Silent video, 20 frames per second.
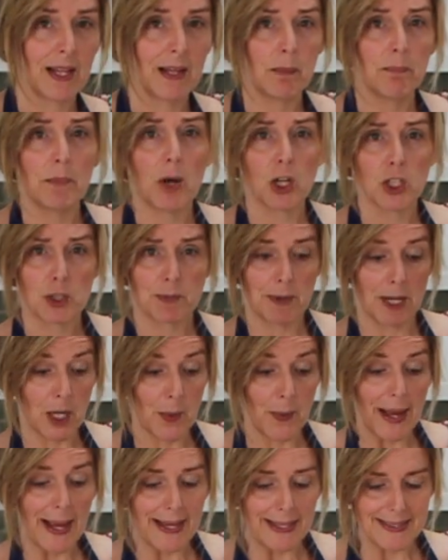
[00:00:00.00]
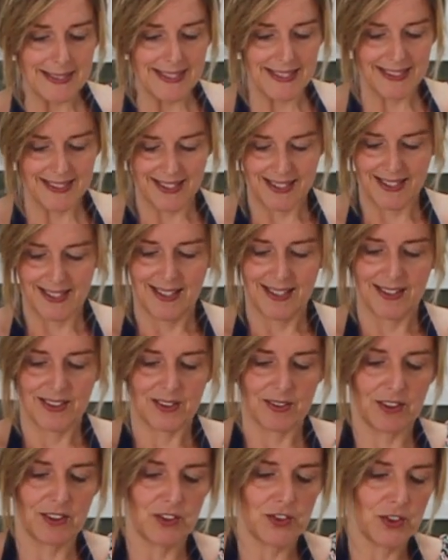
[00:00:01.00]
marshmallow eggs. So
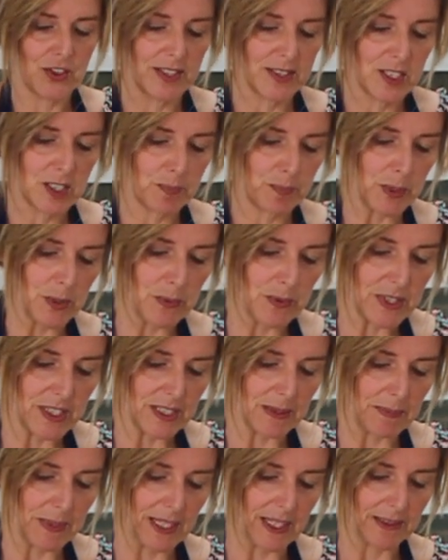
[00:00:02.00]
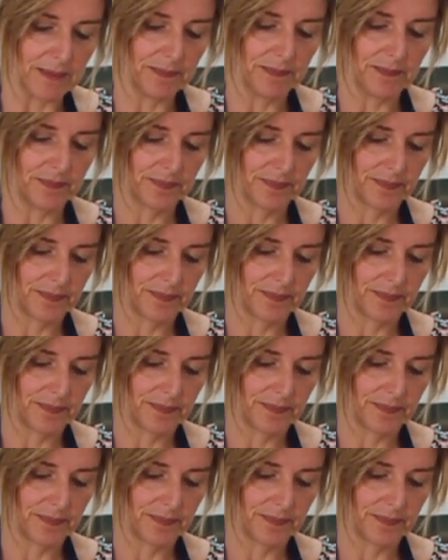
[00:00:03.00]
I'm going to try and spoon some in.